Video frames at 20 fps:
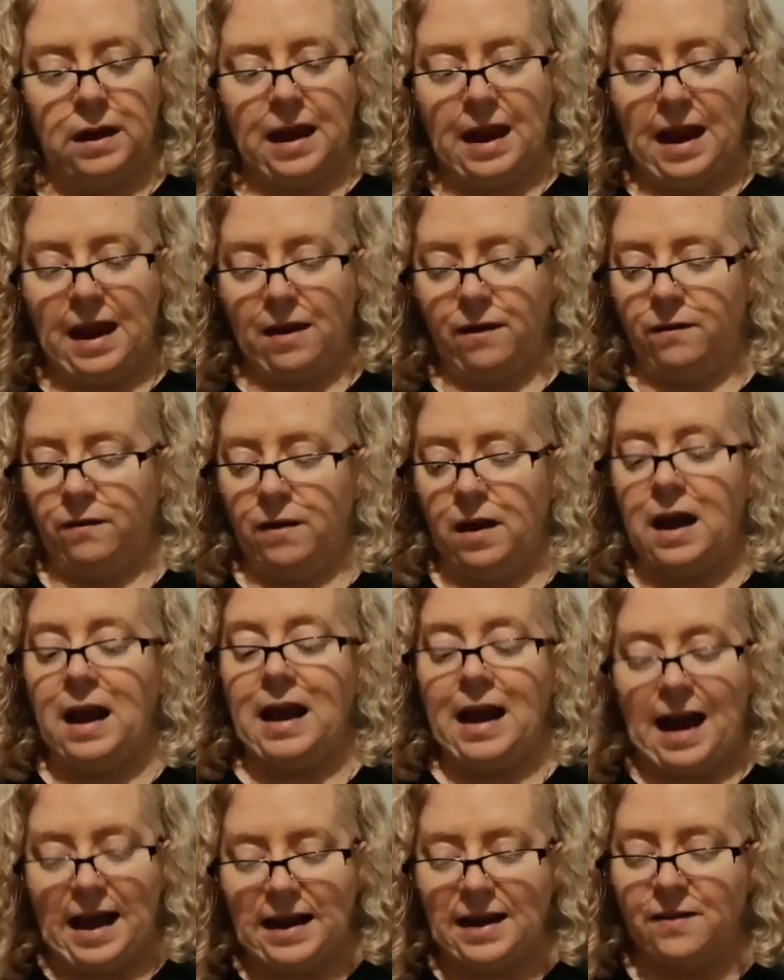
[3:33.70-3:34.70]
if
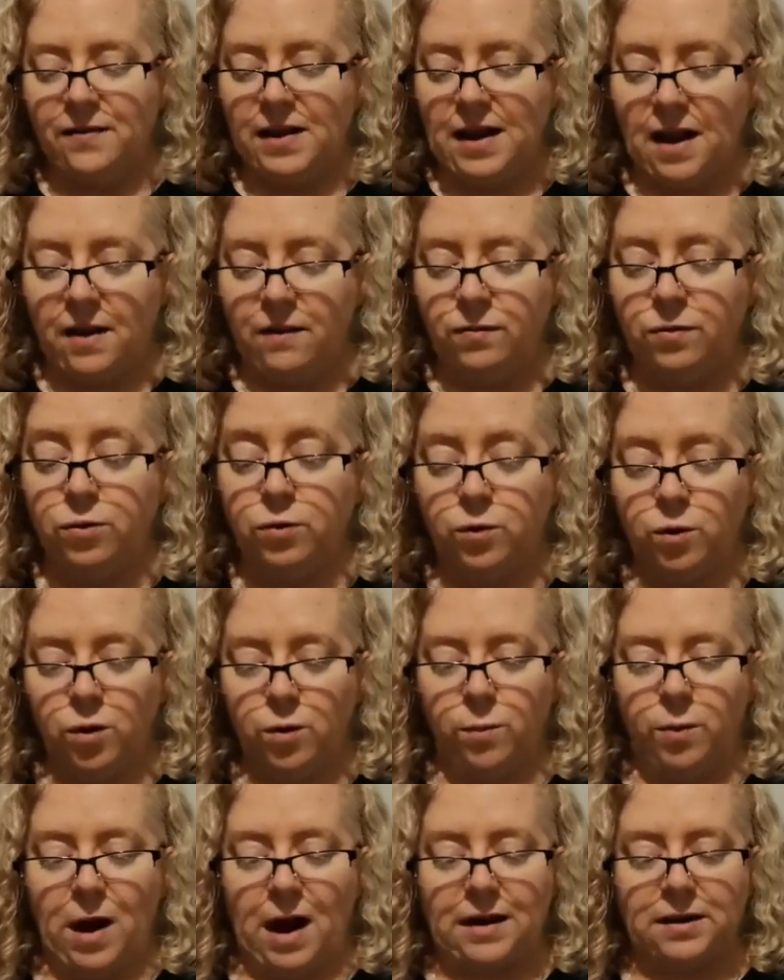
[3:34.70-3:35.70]
and even if
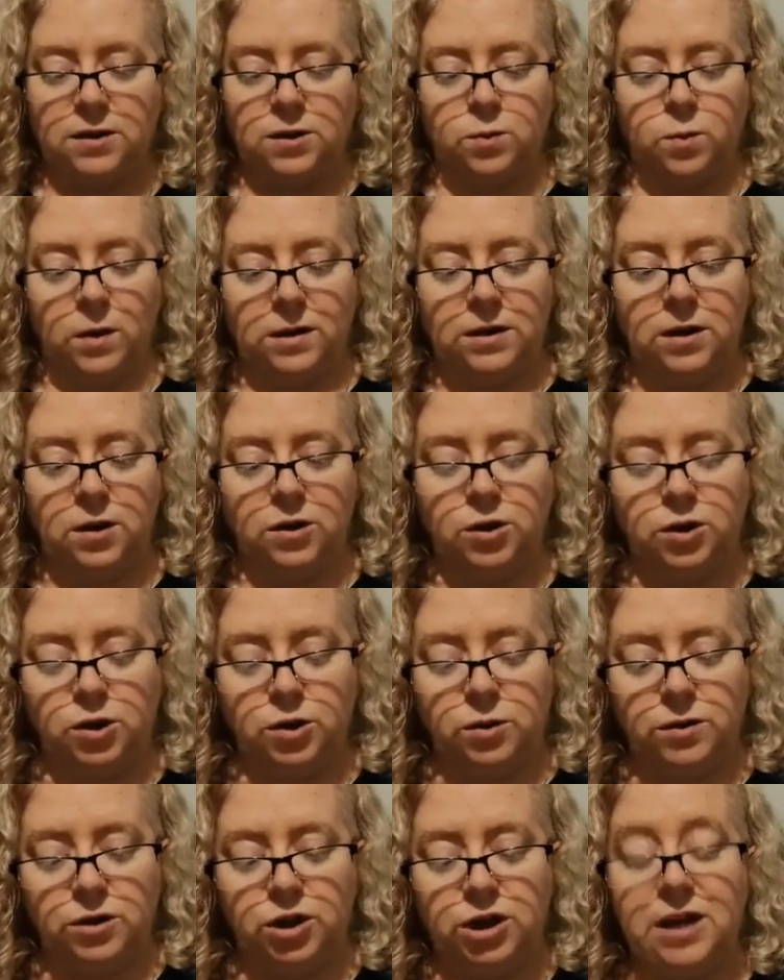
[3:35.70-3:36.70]
through practice one learns
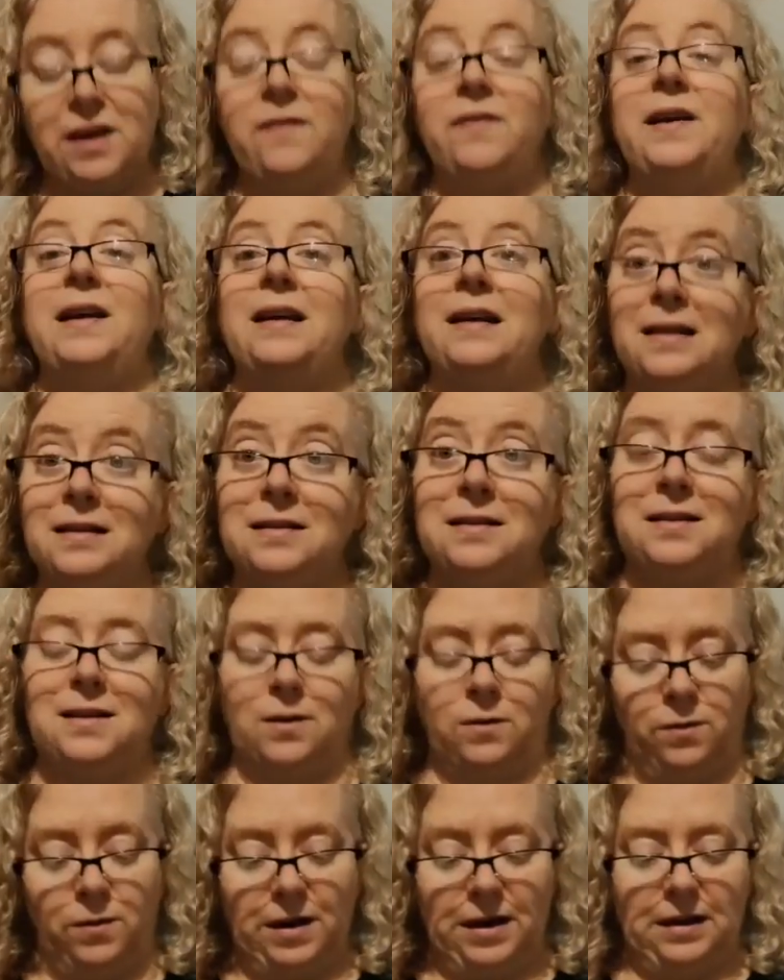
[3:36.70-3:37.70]
to achieve
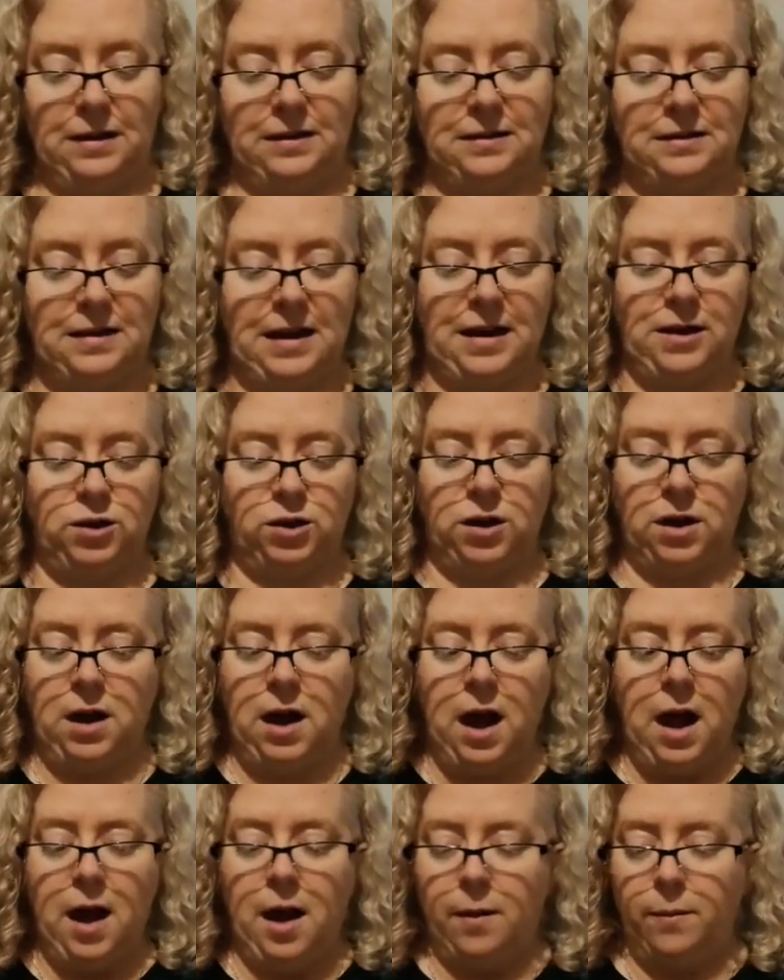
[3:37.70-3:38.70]
instant realization,
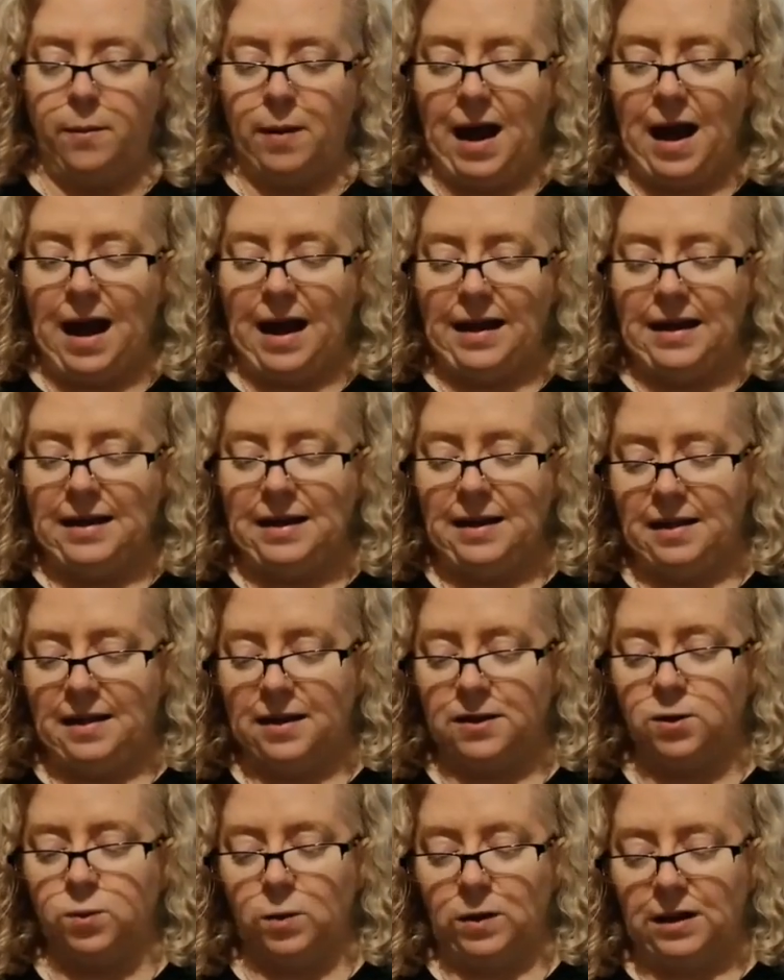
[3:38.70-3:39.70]
behind
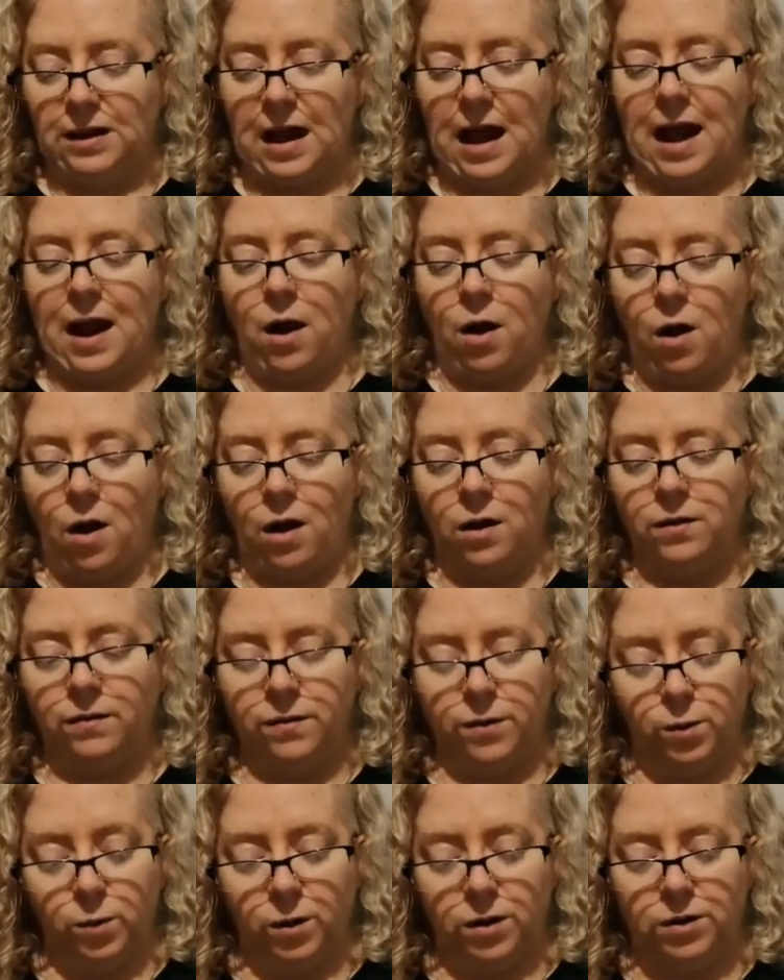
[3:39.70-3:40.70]
this will lie all of
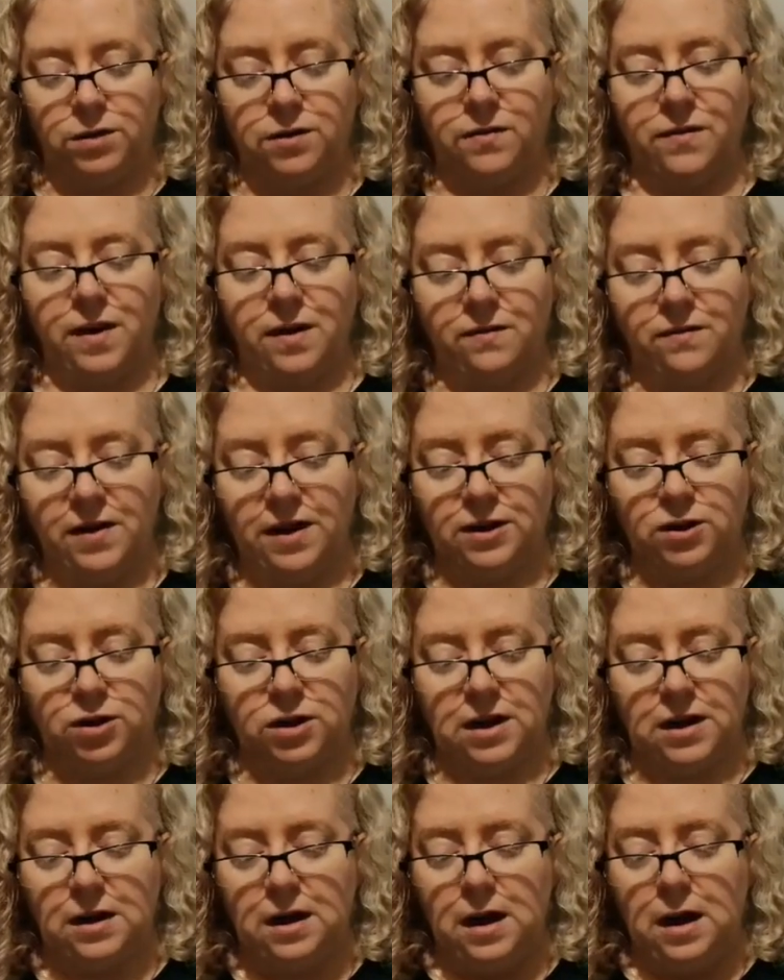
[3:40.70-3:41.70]
the words of
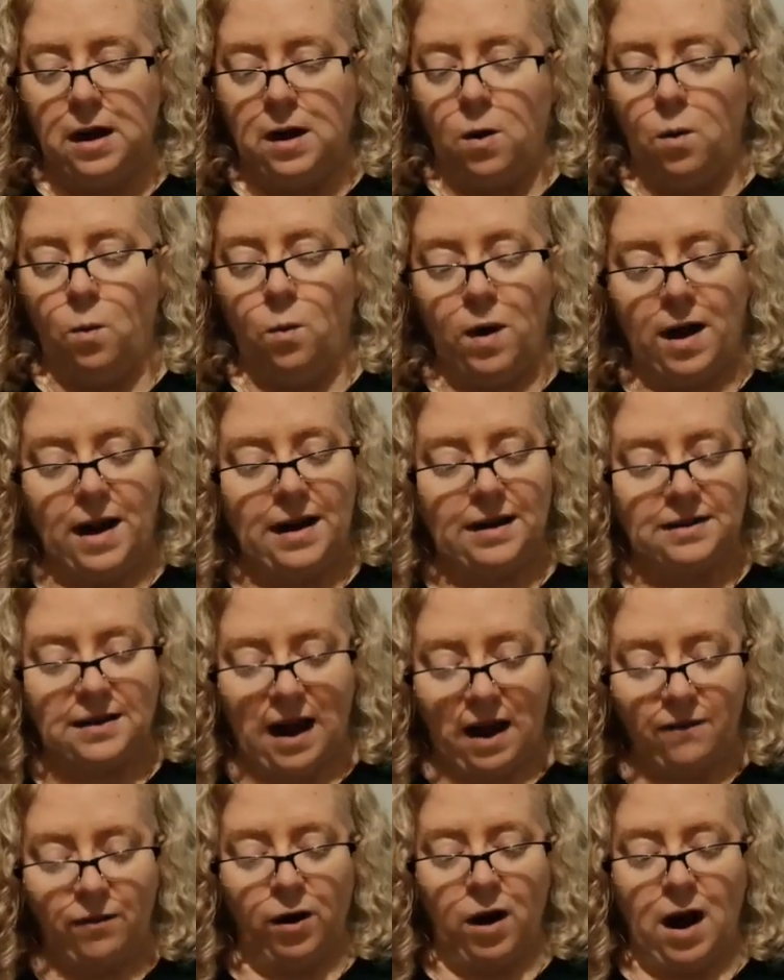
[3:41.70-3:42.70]
conviction one has
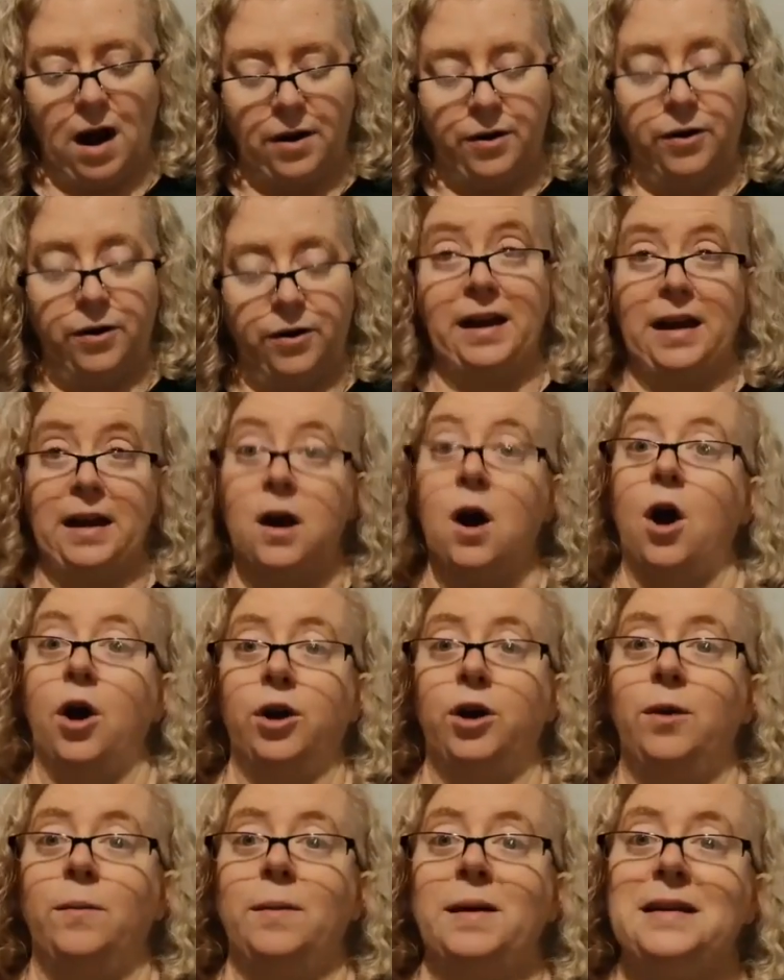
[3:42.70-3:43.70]
ever uttered in
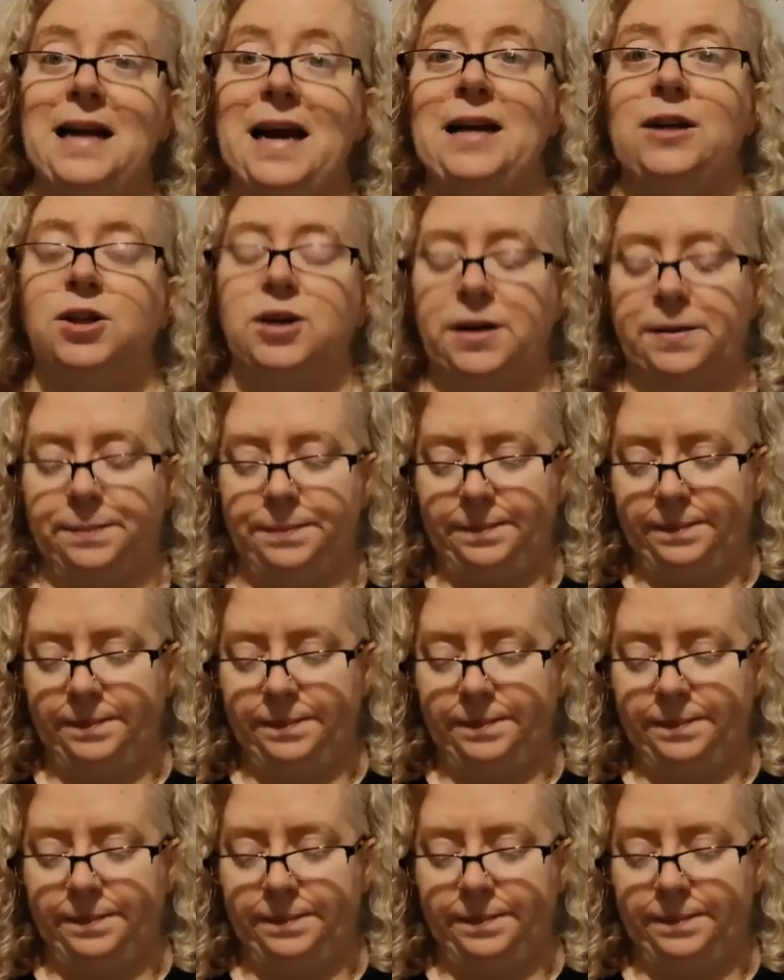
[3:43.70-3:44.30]
argumentation.